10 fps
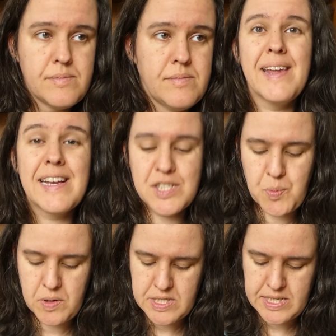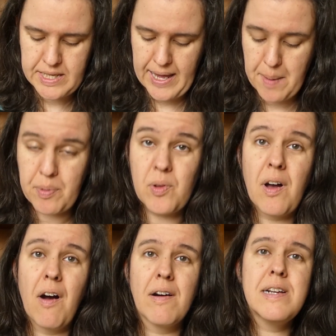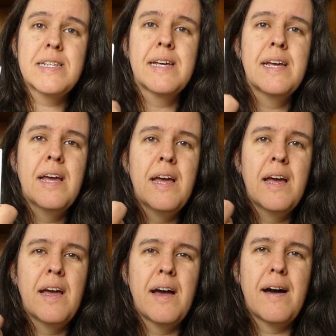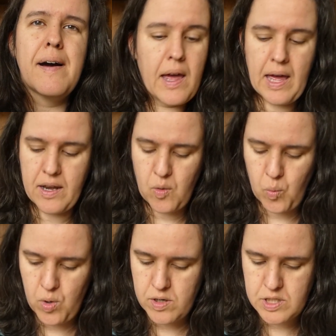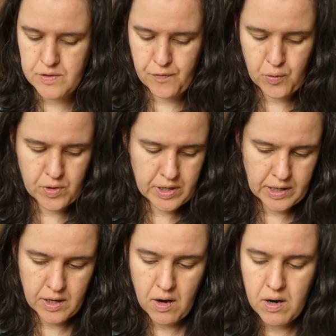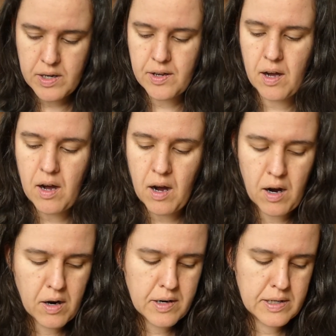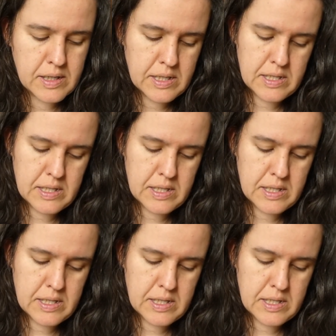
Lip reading: Next was the Apple card, and the words for the card are